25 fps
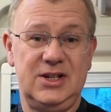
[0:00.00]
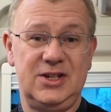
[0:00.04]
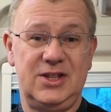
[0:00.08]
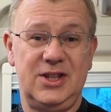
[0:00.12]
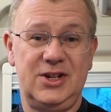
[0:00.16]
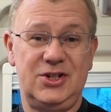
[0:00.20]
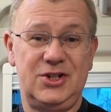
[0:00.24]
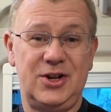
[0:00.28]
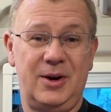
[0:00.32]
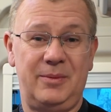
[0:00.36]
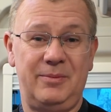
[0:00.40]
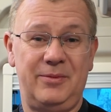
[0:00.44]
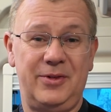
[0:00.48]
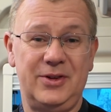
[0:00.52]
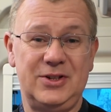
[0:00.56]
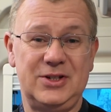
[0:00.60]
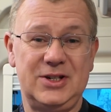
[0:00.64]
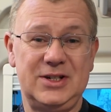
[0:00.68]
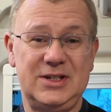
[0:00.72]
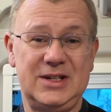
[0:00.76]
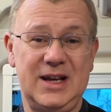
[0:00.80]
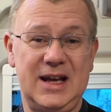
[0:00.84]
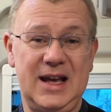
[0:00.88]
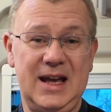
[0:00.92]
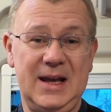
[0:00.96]
is the job for
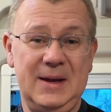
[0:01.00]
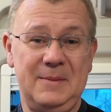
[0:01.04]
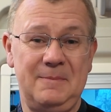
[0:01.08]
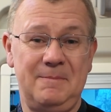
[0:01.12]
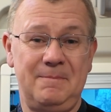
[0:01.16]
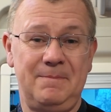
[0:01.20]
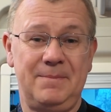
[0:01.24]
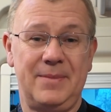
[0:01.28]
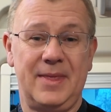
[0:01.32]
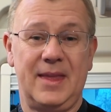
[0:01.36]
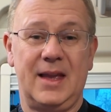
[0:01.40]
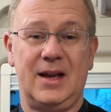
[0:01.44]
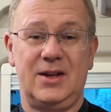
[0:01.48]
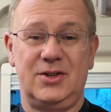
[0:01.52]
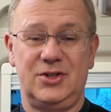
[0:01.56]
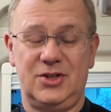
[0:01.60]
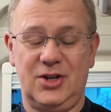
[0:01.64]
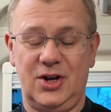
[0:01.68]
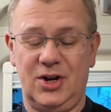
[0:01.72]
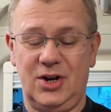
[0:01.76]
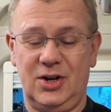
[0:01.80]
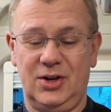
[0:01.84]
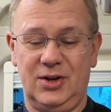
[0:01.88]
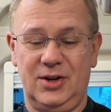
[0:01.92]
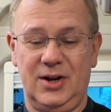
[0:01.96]
today,
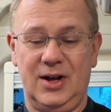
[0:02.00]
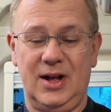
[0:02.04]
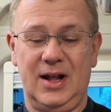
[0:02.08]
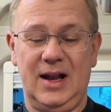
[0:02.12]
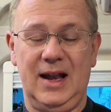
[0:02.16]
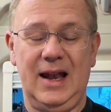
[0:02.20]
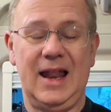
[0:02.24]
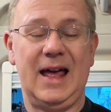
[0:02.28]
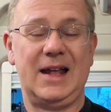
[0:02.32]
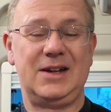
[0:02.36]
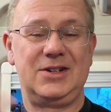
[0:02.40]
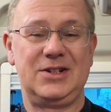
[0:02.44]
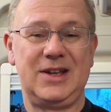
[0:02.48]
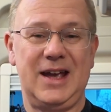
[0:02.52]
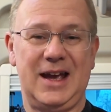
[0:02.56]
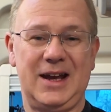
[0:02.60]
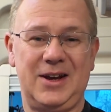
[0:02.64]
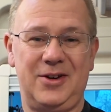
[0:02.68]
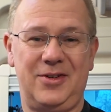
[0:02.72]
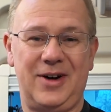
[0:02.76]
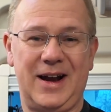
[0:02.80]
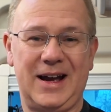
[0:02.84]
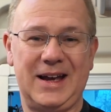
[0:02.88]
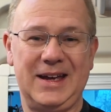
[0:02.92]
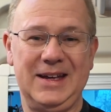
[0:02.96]
so let's get
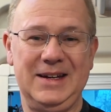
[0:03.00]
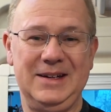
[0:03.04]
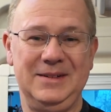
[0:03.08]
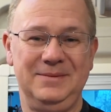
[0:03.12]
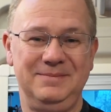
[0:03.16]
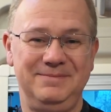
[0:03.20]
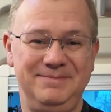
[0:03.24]
cracking.